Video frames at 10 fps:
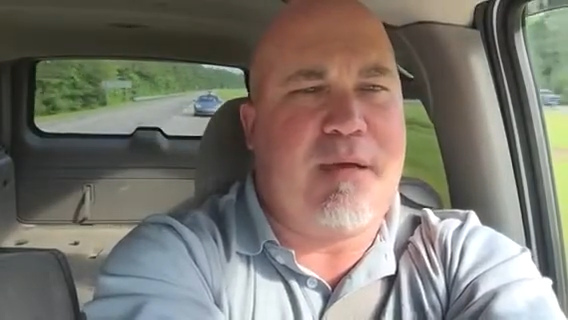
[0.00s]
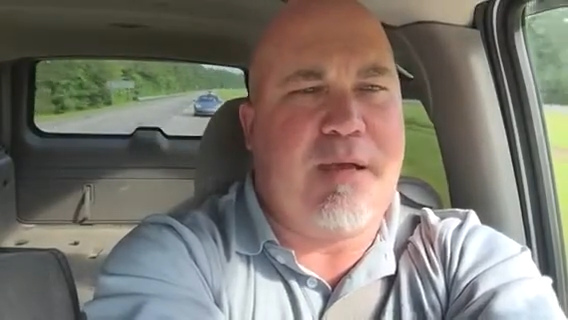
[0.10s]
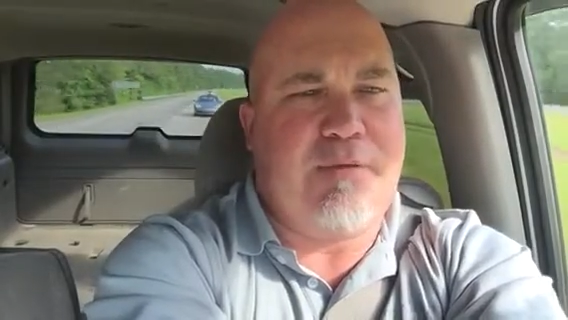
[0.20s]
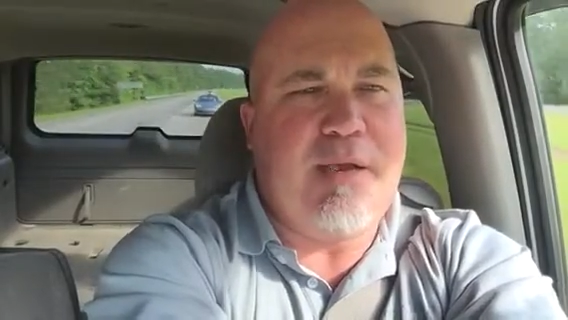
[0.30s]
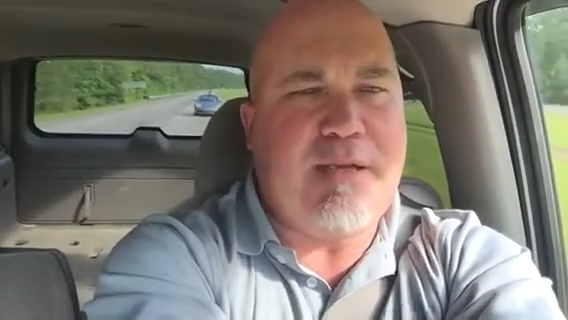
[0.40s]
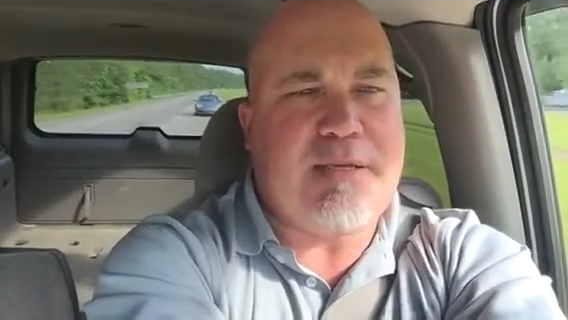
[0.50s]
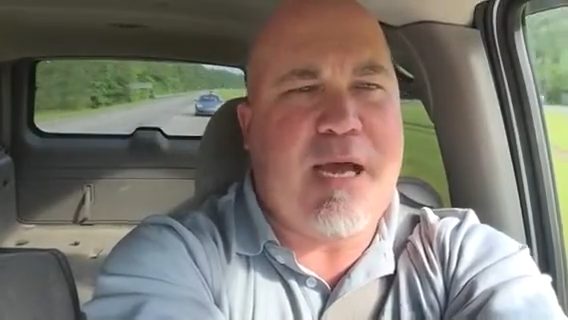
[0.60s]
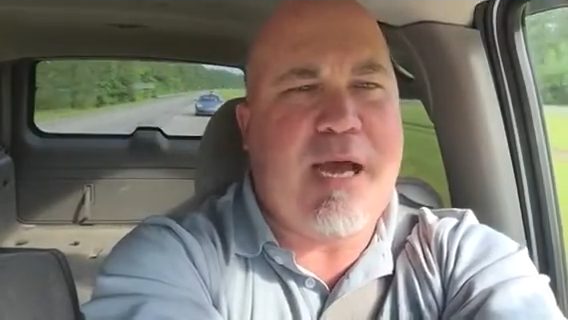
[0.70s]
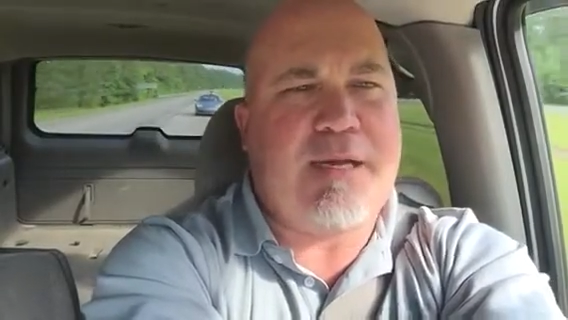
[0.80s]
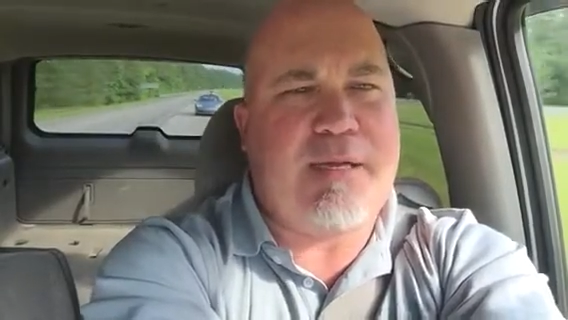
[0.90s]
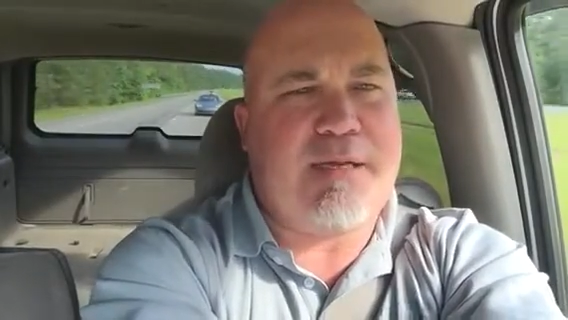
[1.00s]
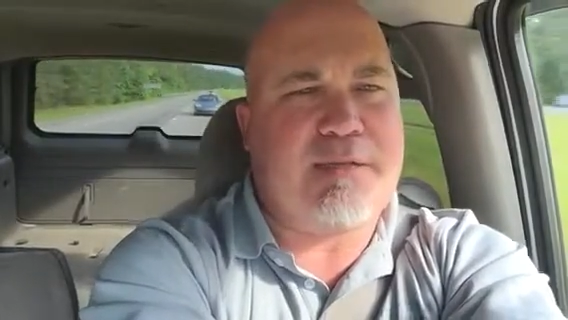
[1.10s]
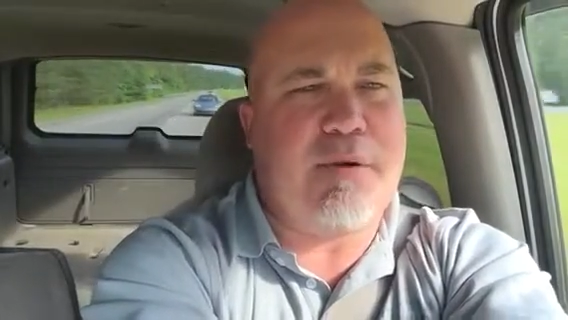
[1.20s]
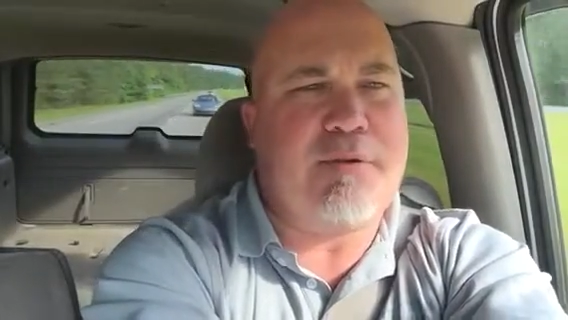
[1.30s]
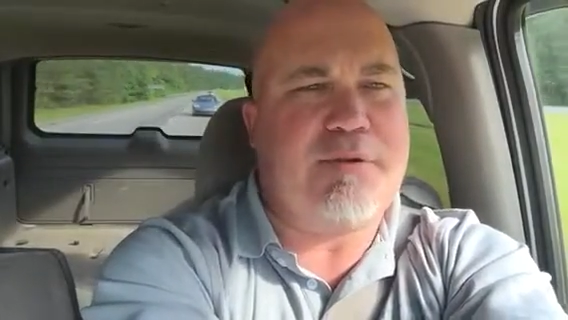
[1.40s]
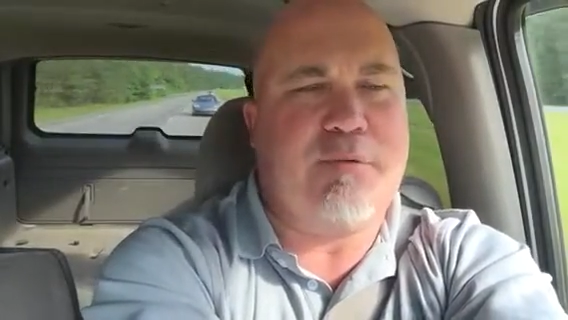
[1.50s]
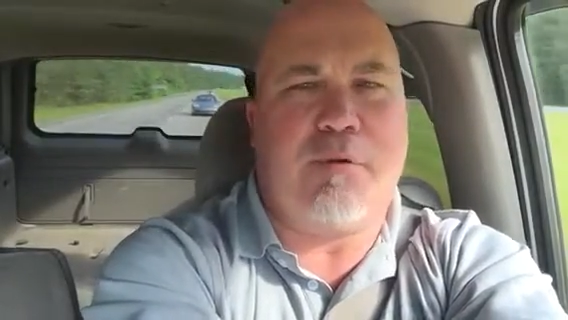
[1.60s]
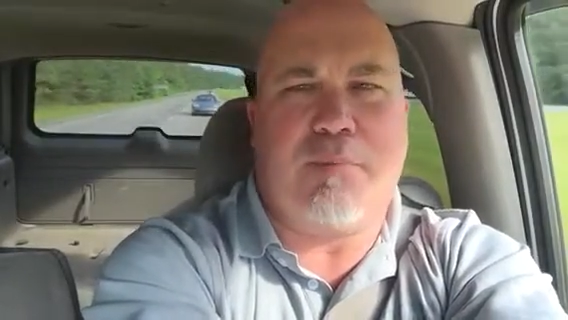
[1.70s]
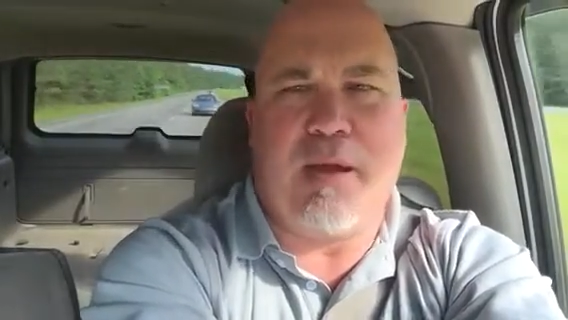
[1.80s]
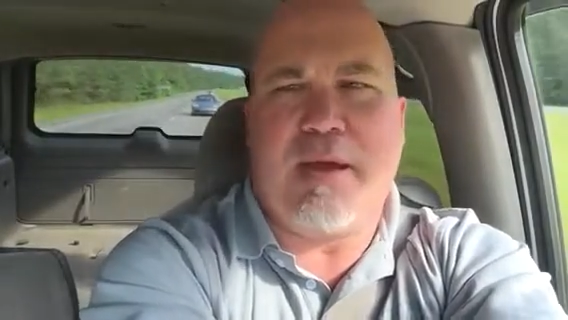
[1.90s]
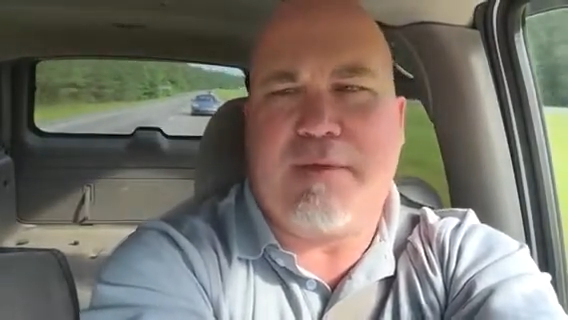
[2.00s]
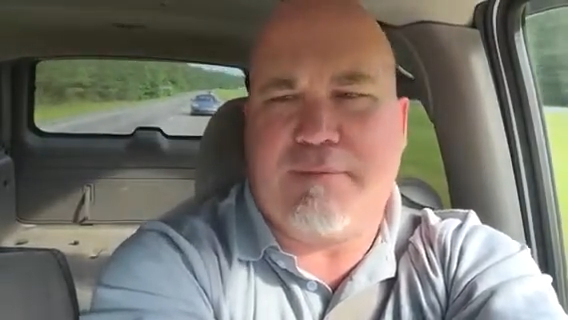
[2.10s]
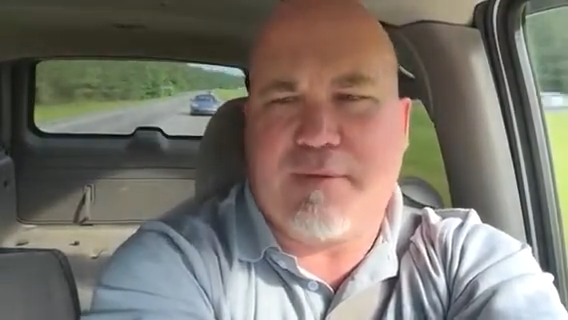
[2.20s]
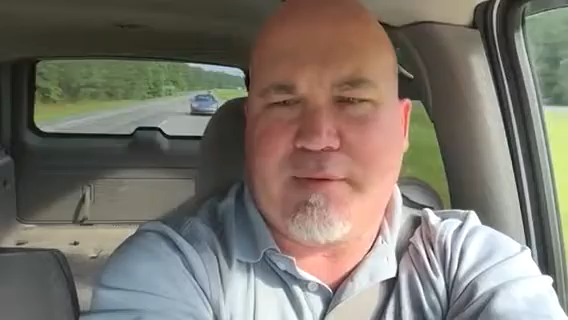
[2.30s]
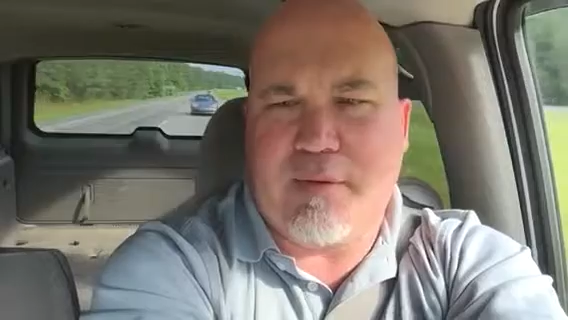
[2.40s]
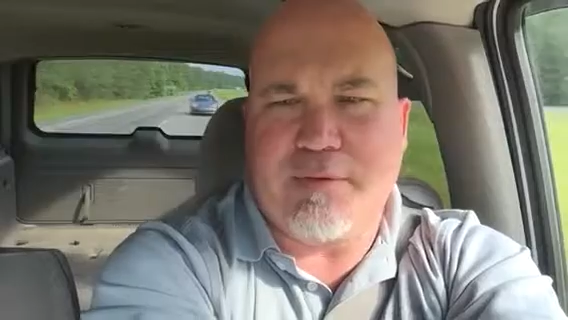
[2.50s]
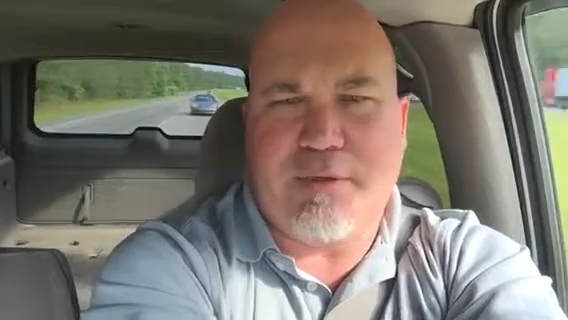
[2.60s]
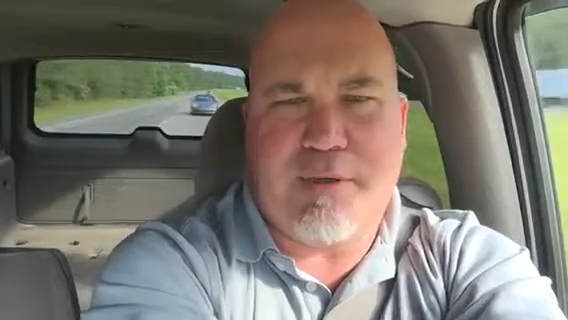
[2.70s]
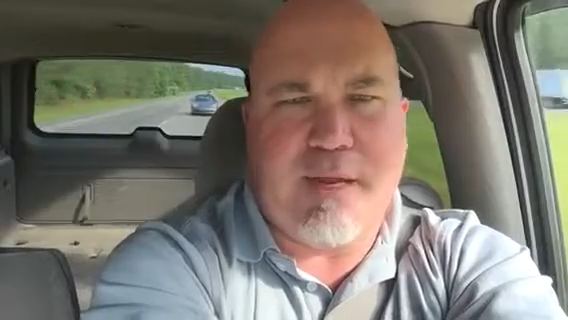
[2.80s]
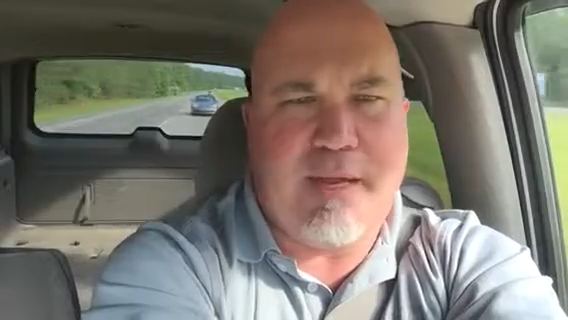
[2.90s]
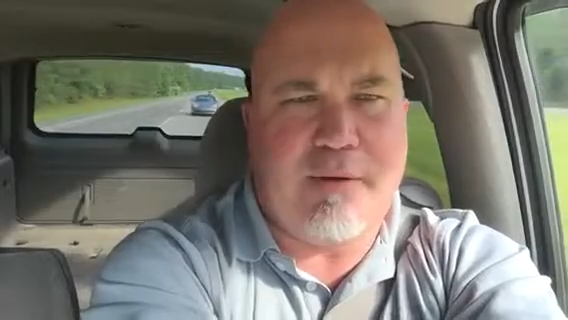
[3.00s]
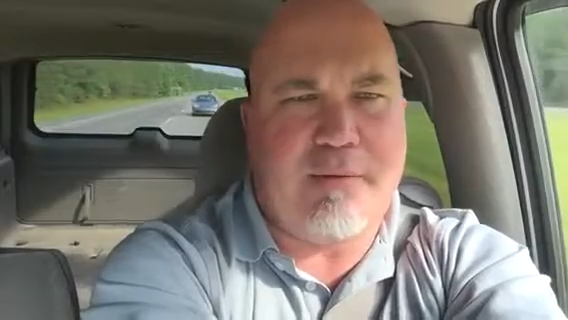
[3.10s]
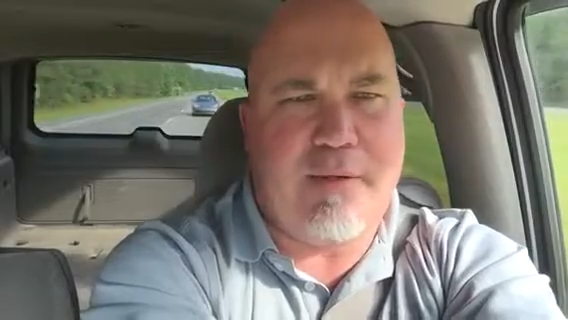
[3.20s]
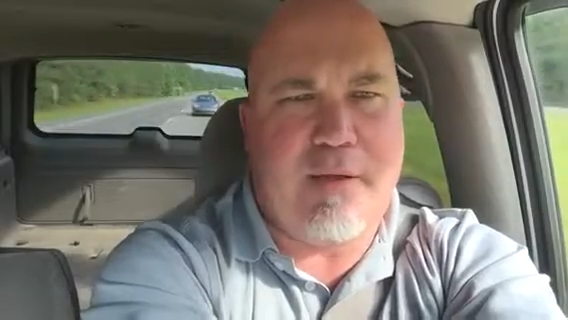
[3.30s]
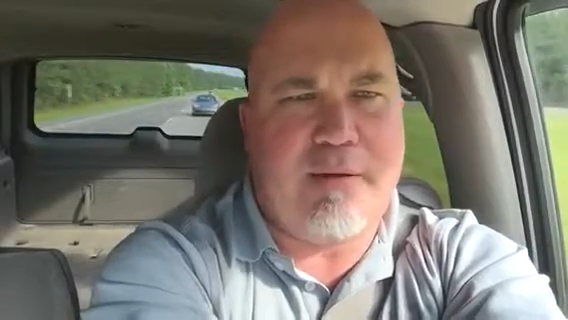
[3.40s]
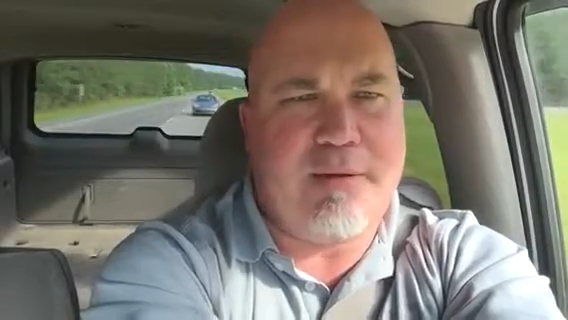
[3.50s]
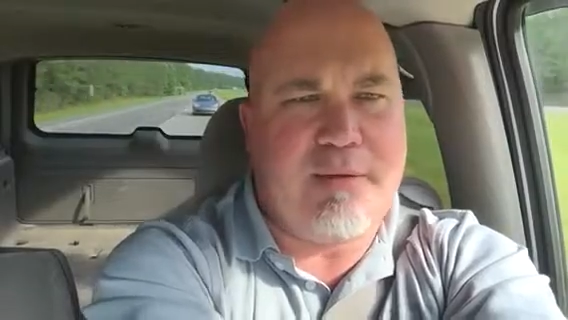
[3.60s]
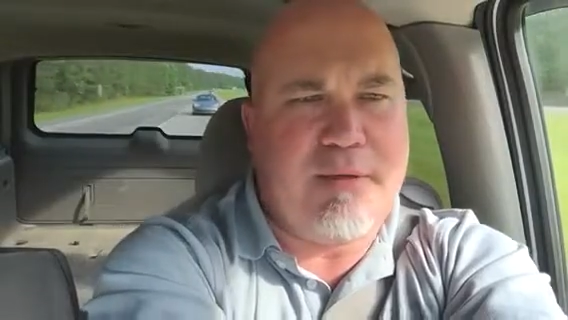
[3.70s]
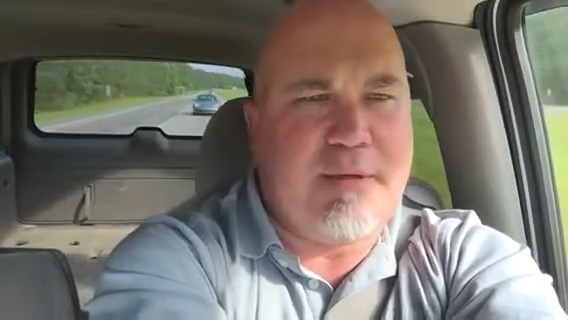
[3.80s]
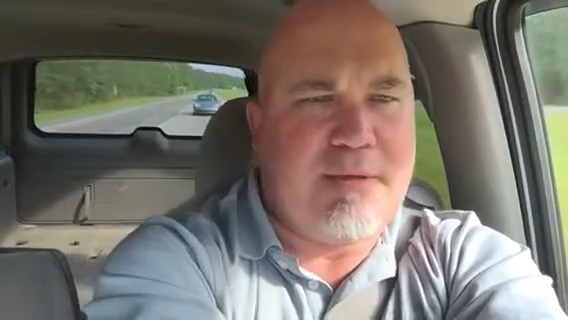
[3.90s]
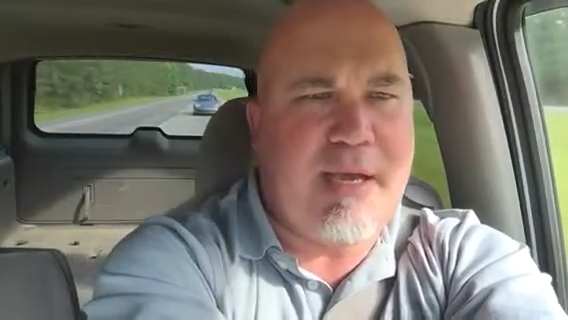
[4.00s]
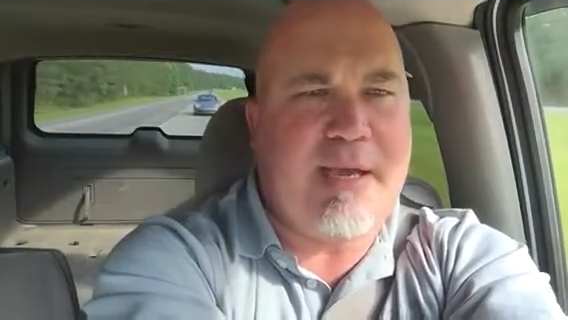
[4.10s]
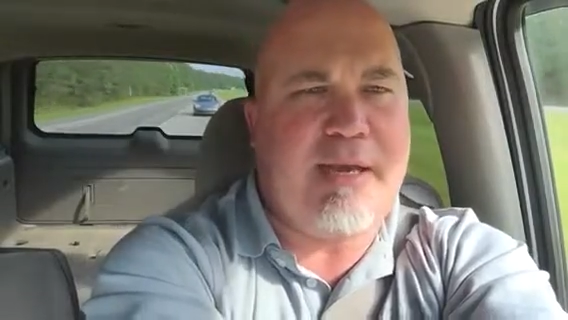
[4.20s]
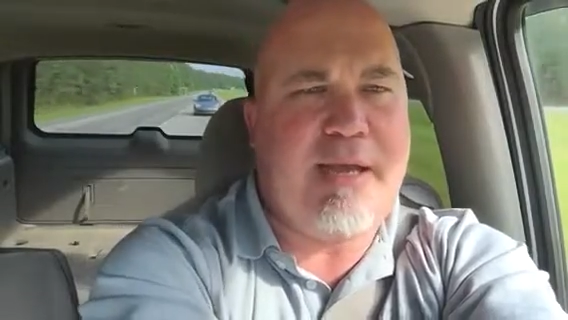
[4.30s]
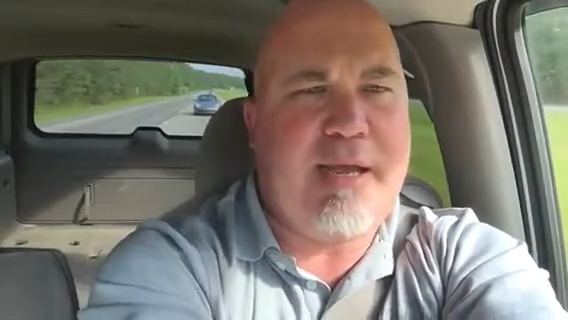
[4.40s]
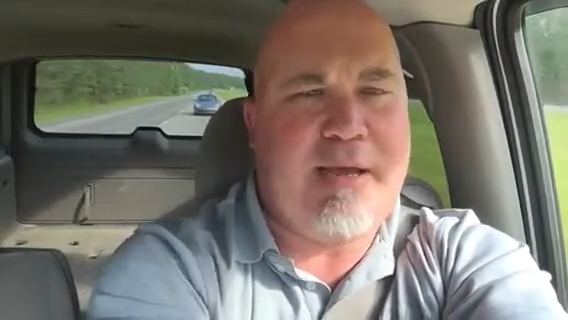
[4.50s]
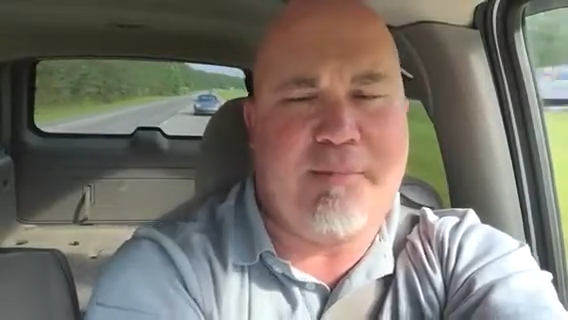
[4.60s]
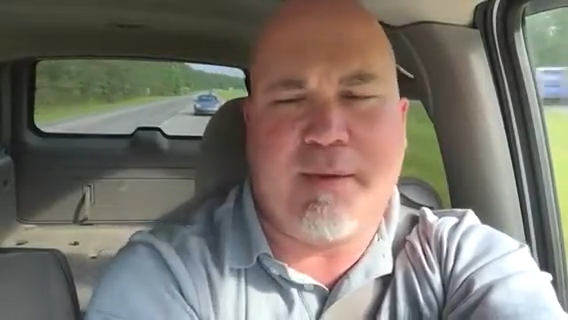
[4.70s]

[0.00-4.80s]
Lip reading: I think, as old as you want to play, as long as you can handle taking a hit.